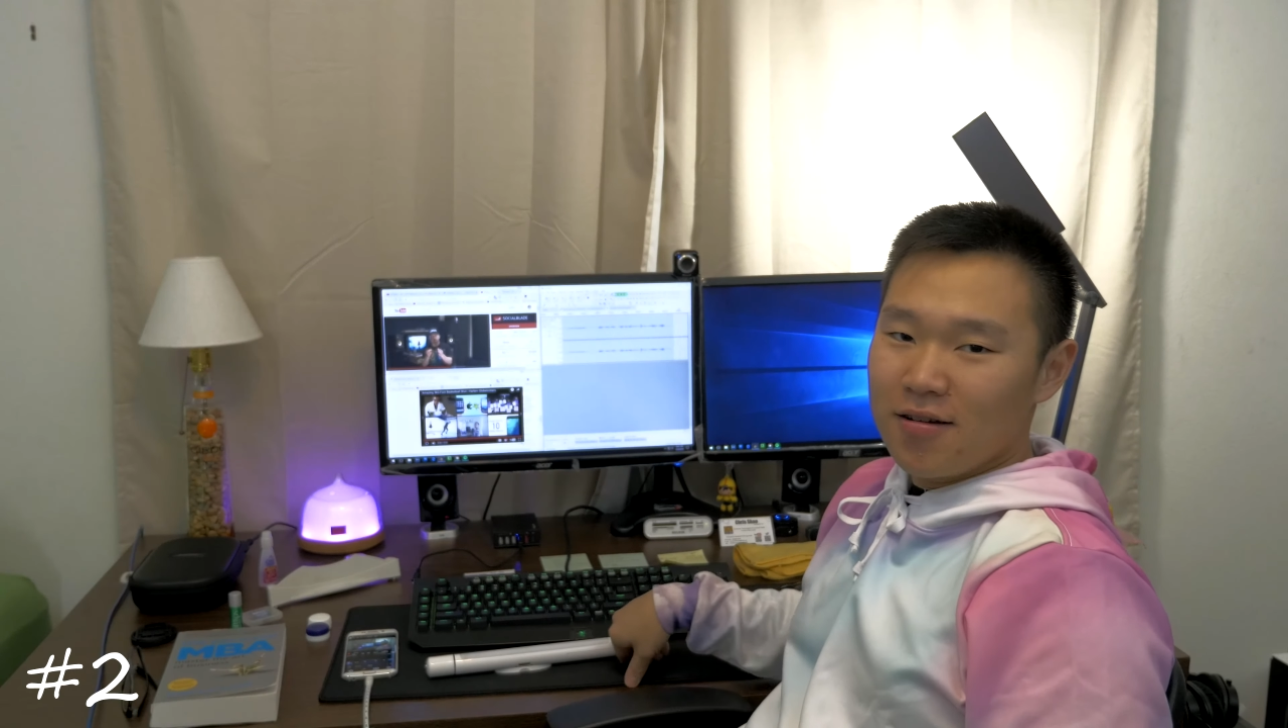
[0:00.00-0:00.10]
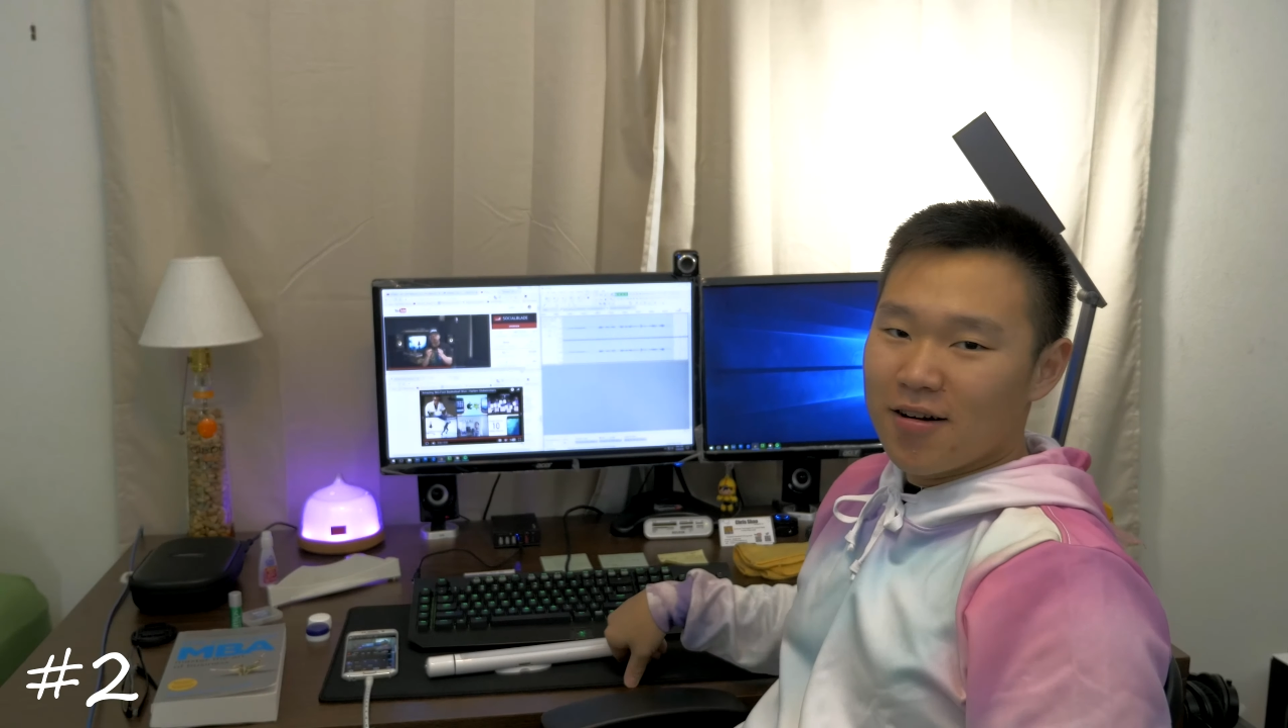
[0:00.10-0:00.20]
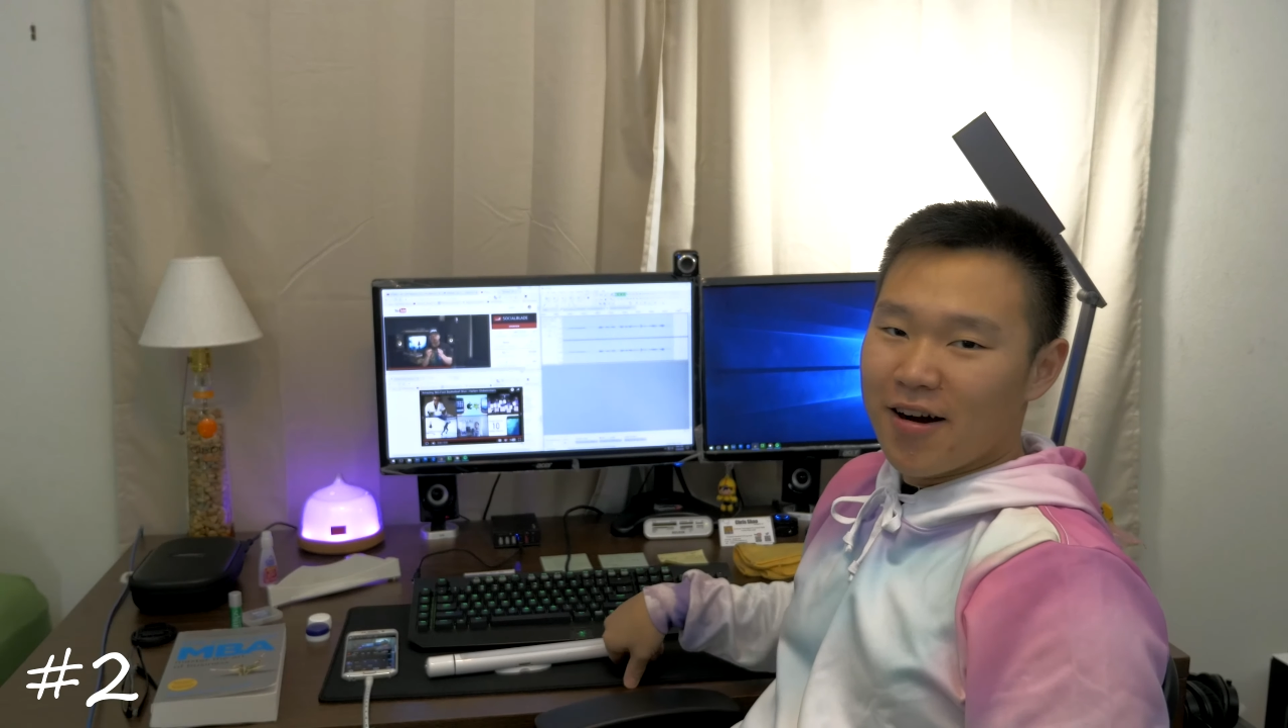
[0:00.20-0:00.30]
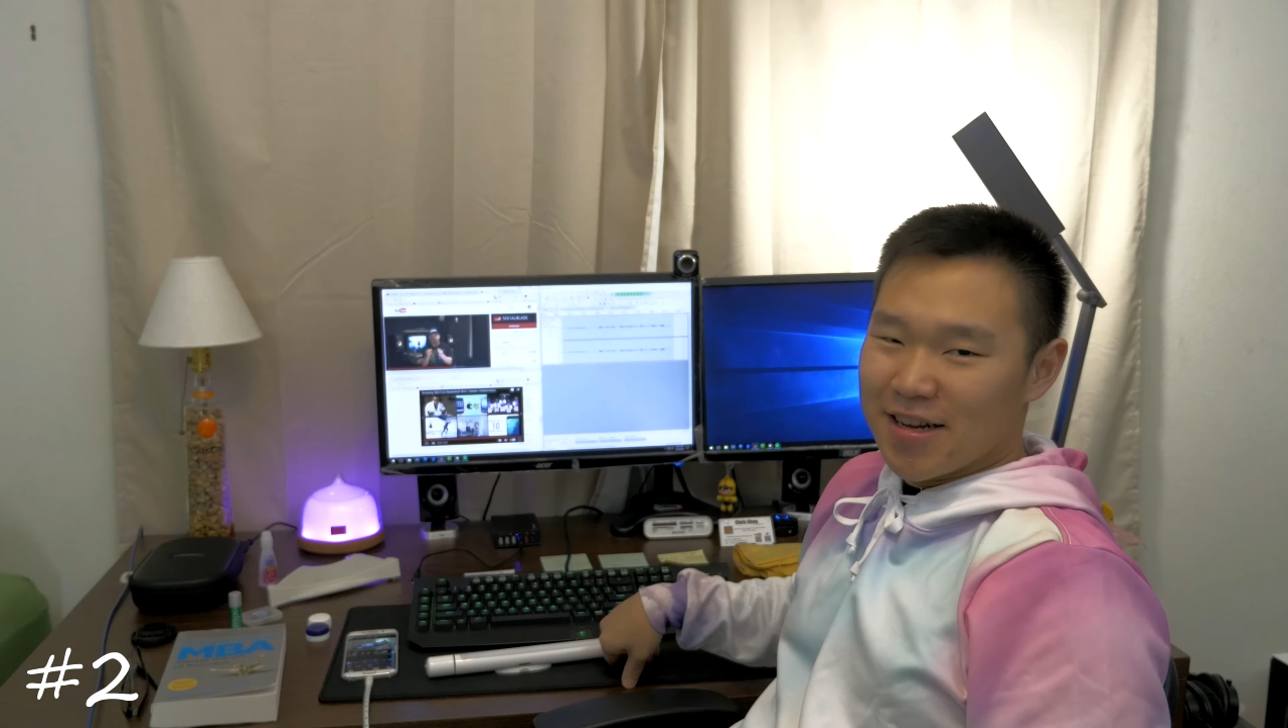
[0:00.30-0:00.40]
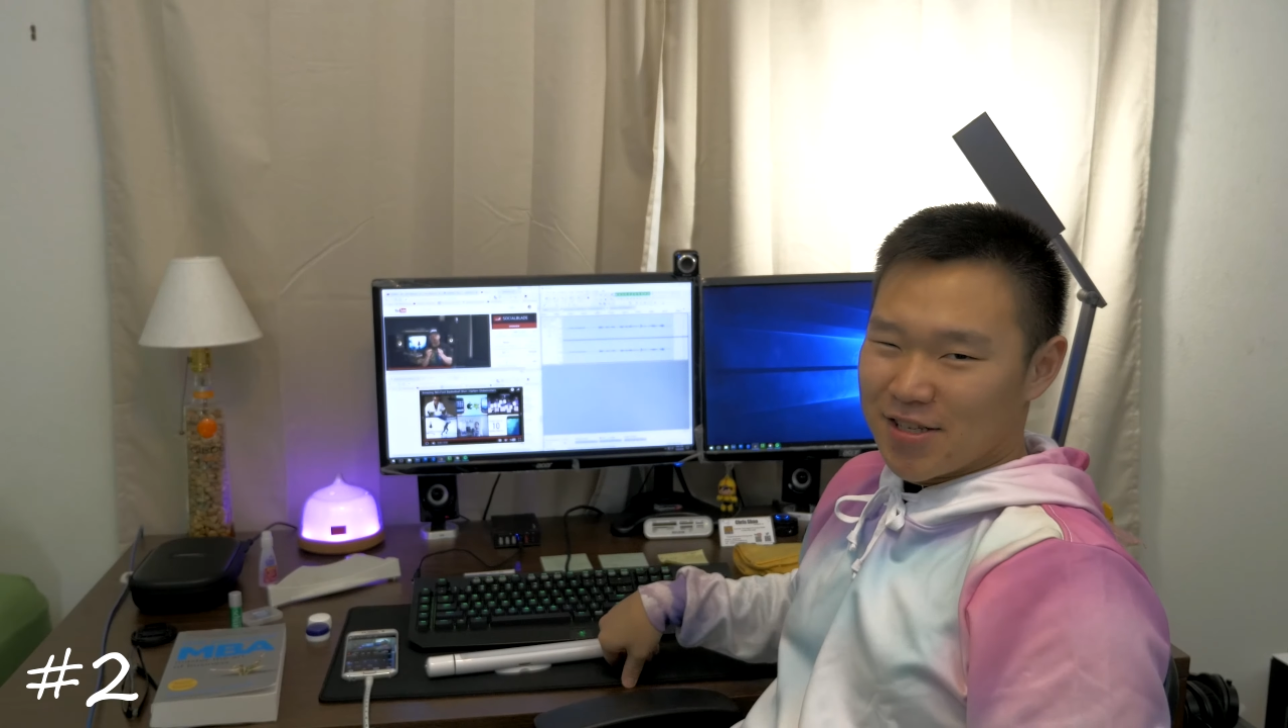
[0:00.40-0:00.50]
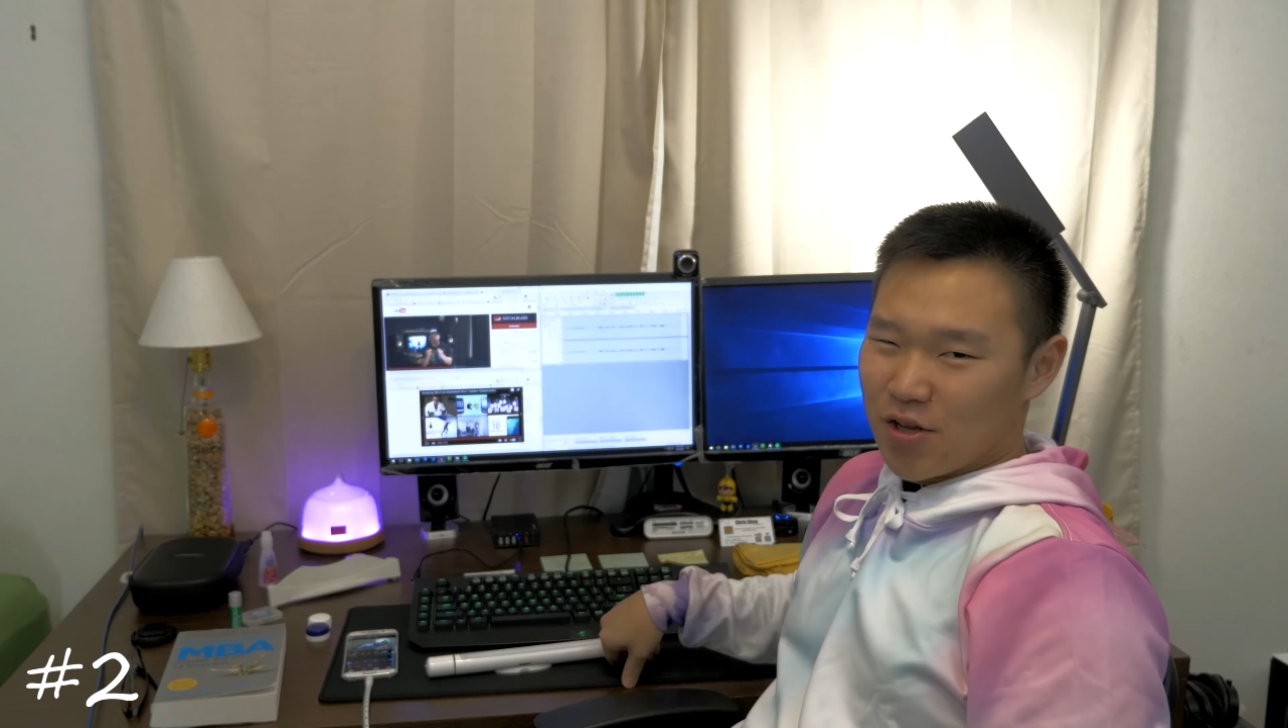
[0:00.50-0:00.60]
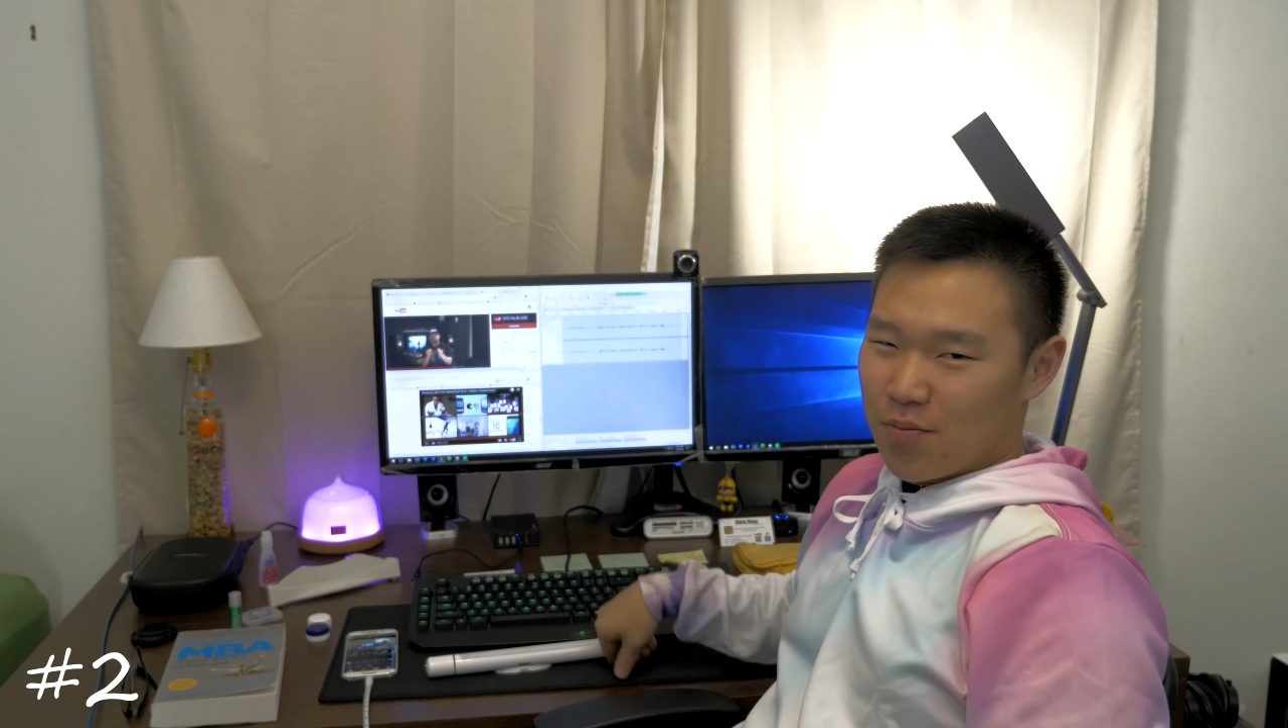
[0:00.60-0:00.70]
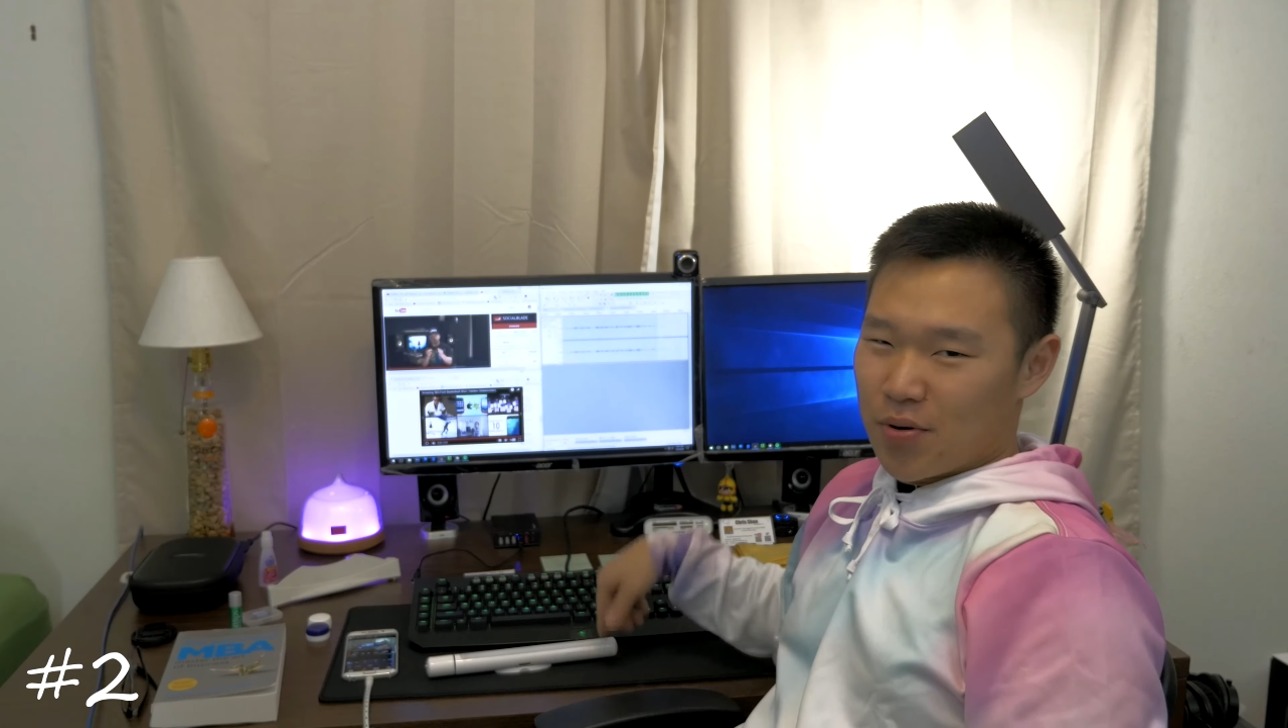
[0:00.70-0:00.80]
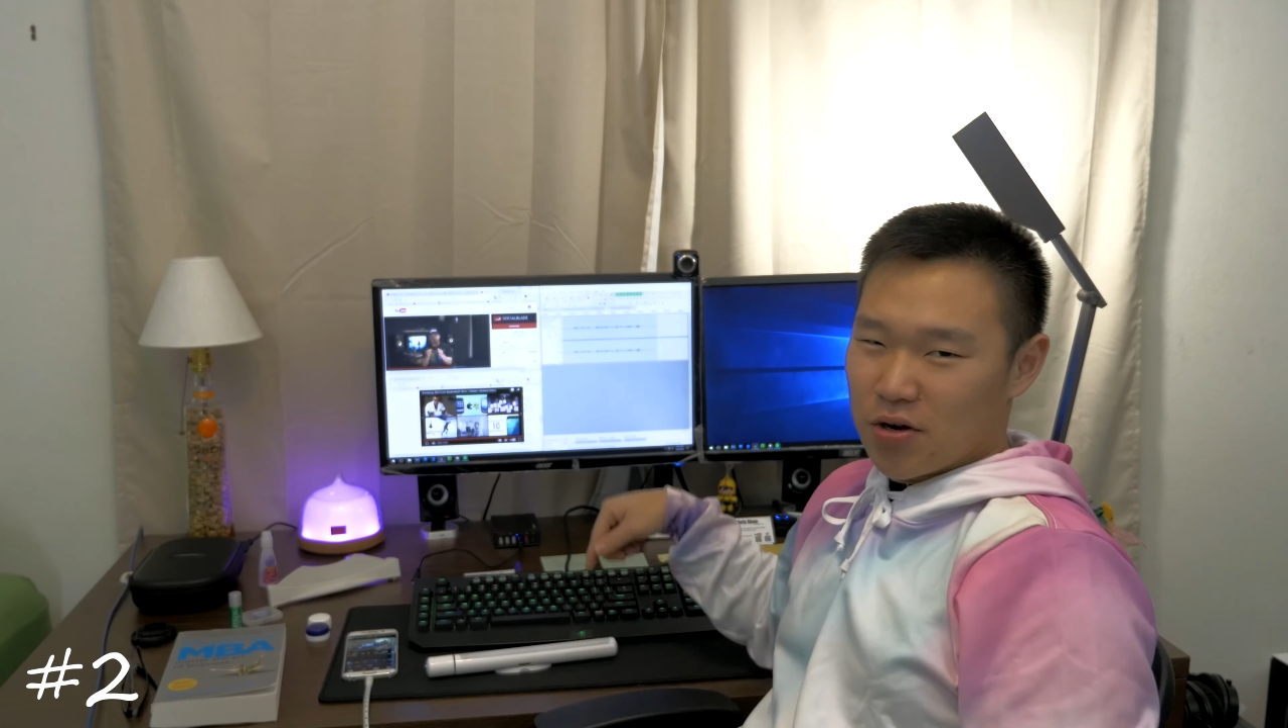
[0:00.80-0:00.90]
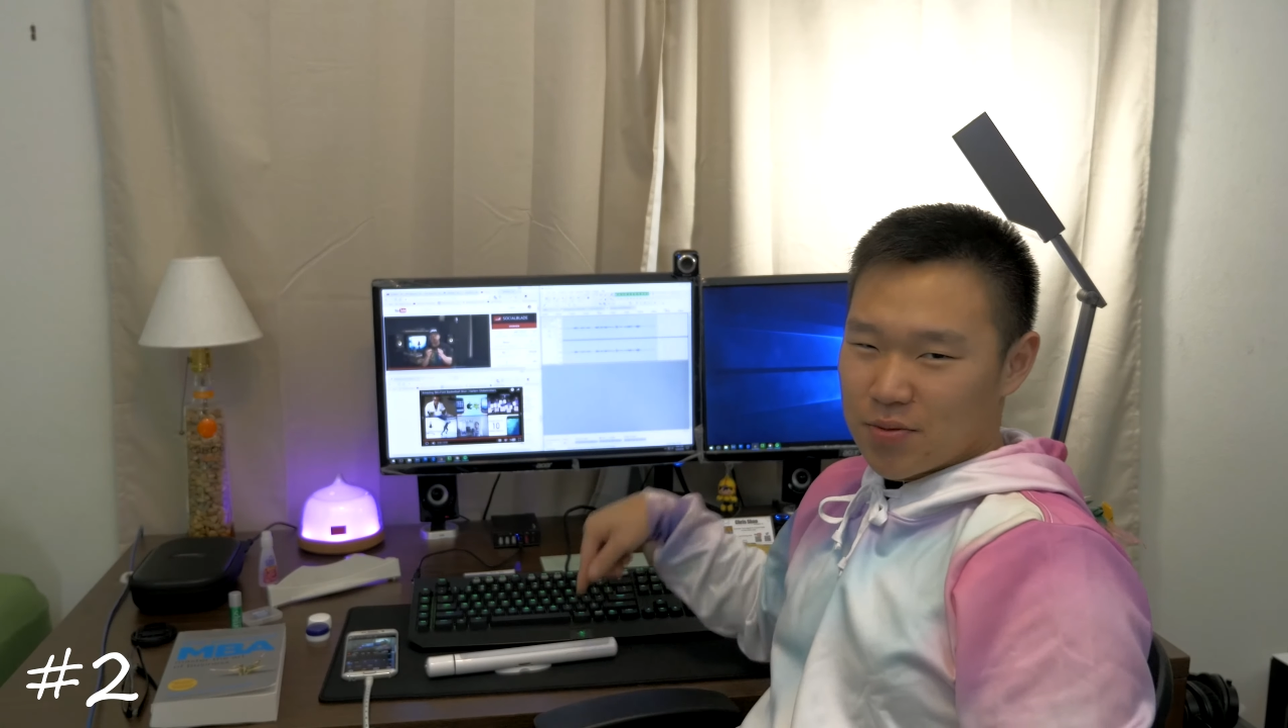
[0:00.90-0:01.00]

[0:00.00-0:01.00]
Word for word: Alright, so the pros